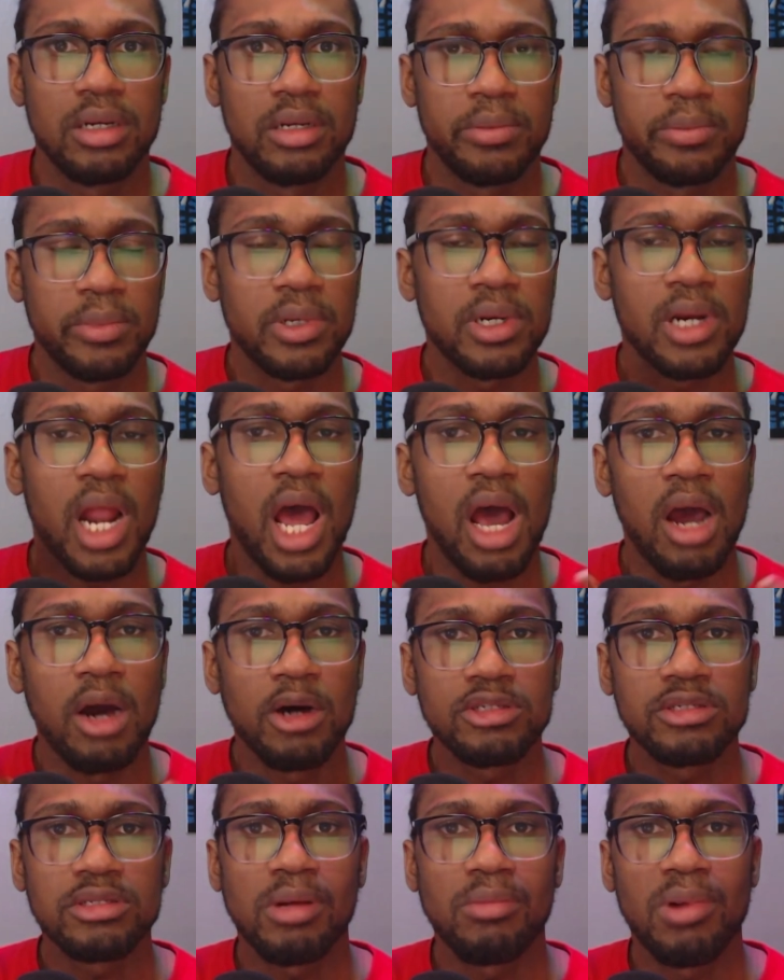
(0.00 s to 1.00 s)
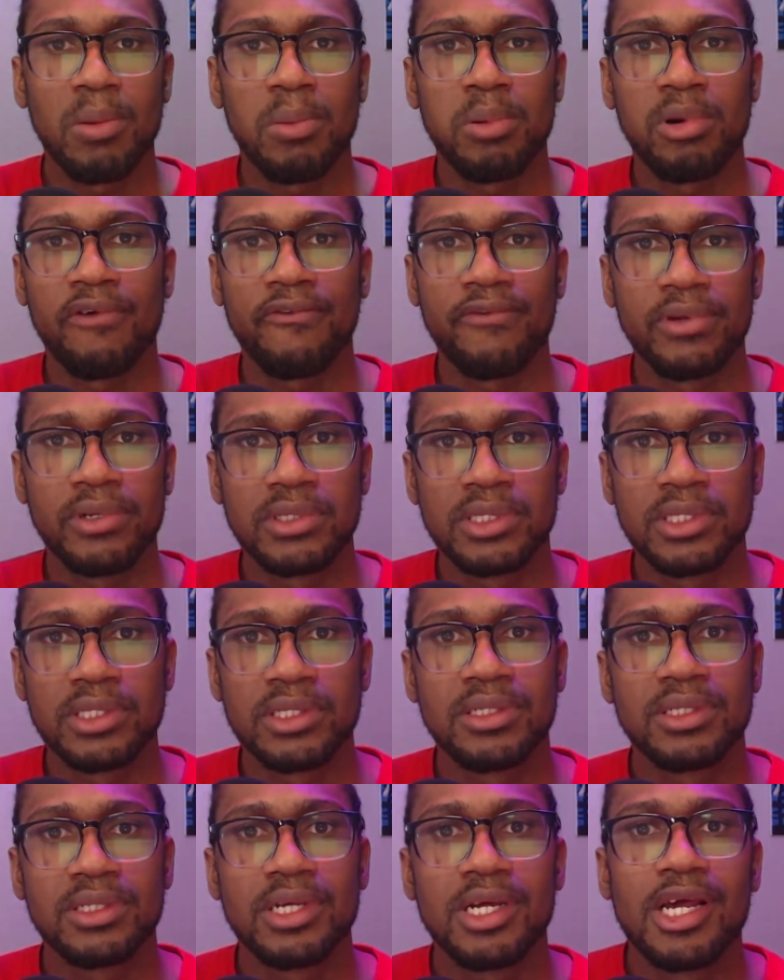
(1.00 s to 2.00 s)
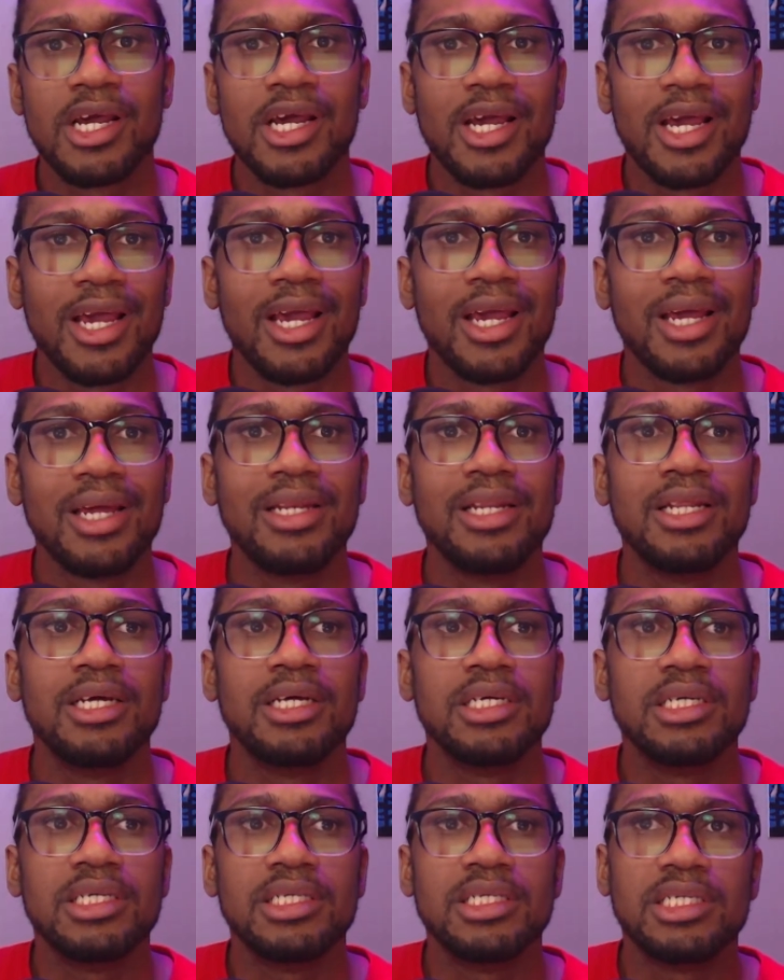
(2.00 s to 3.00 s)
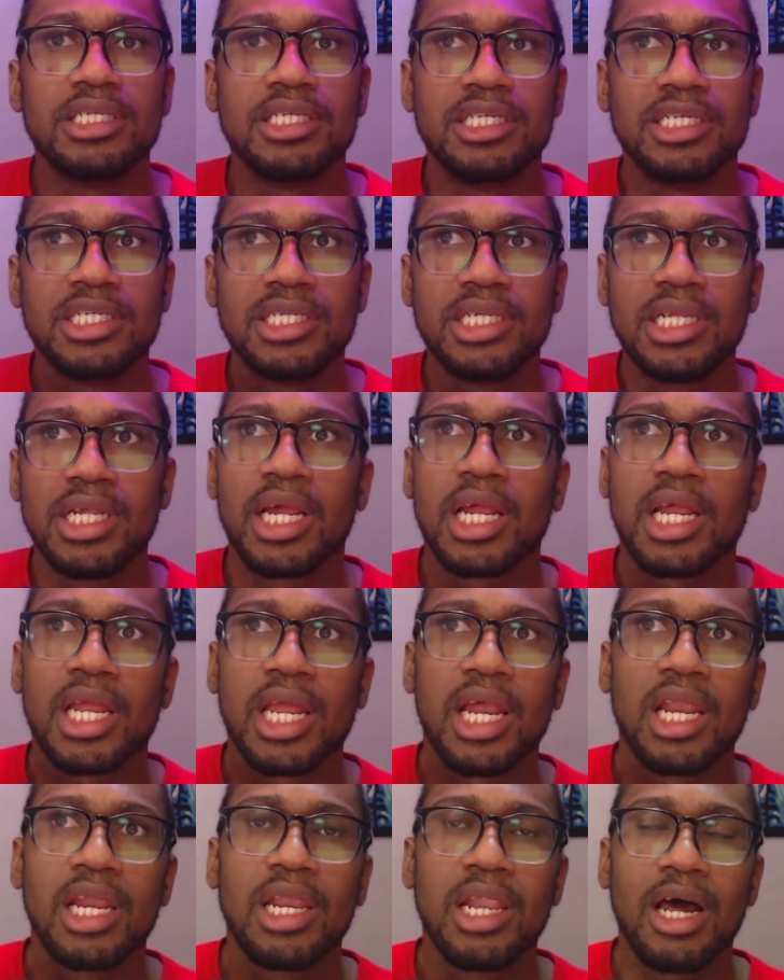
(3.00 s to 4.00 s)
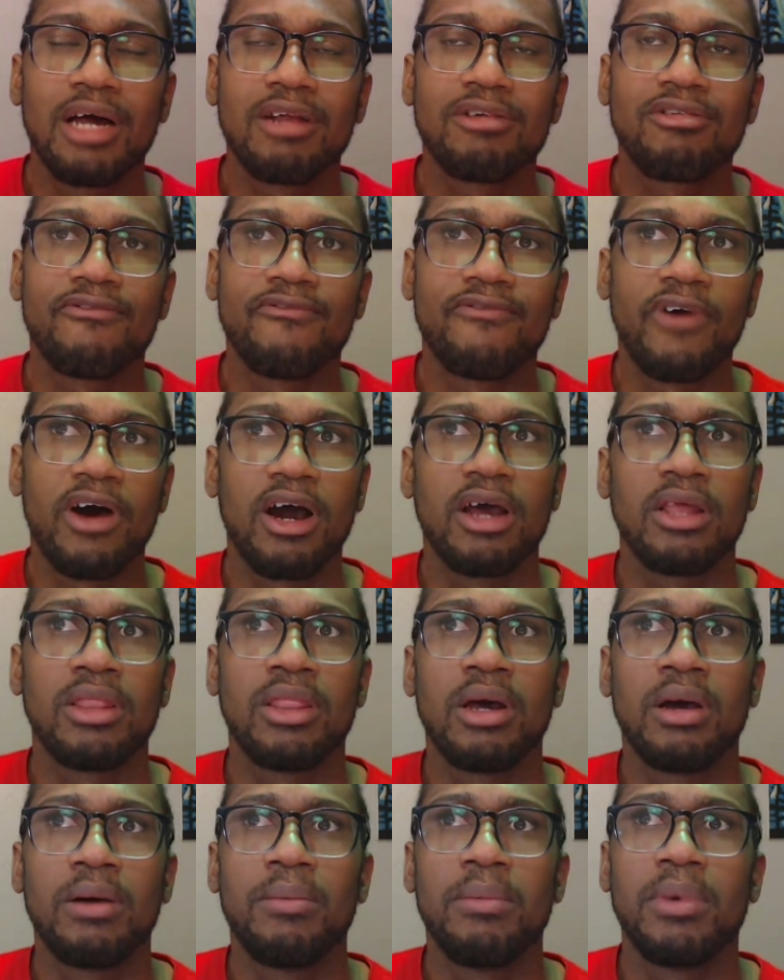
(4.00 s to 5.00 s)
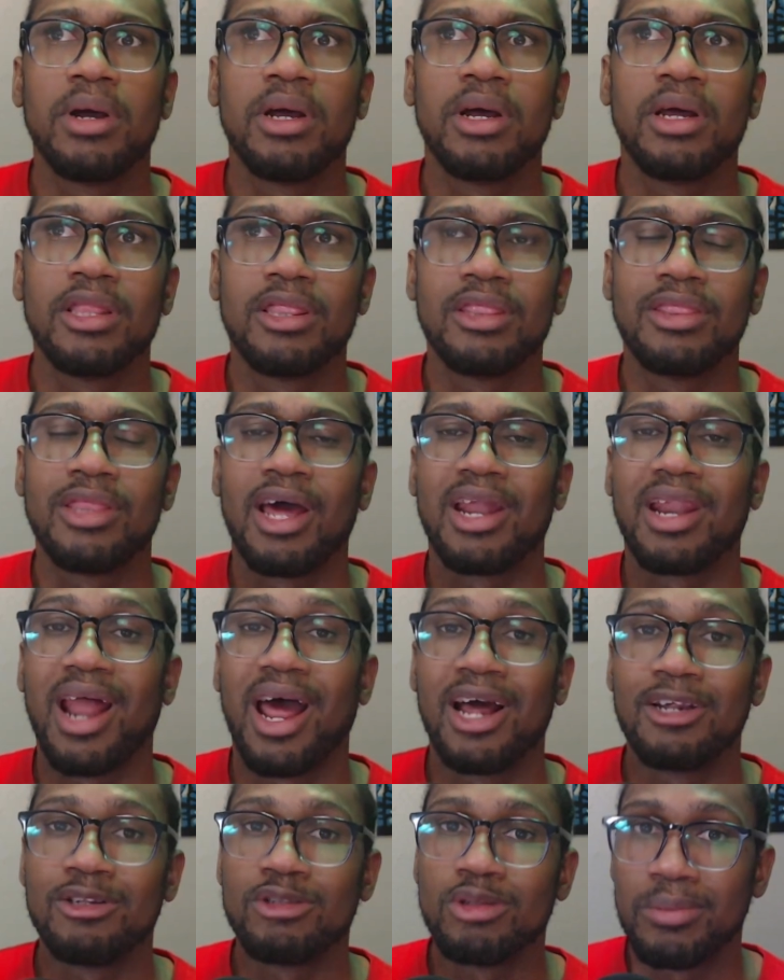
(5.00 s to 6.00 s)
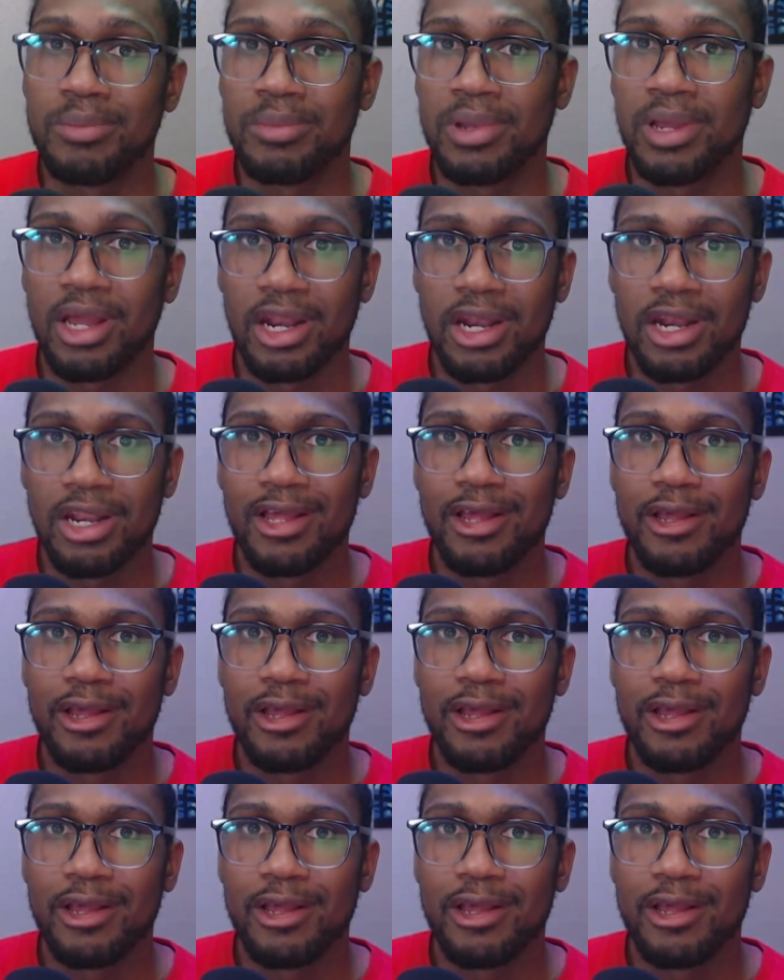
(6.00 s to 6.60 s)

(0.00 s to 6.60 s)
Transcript: but I also have my preferences, and she cannot fathom that as a man,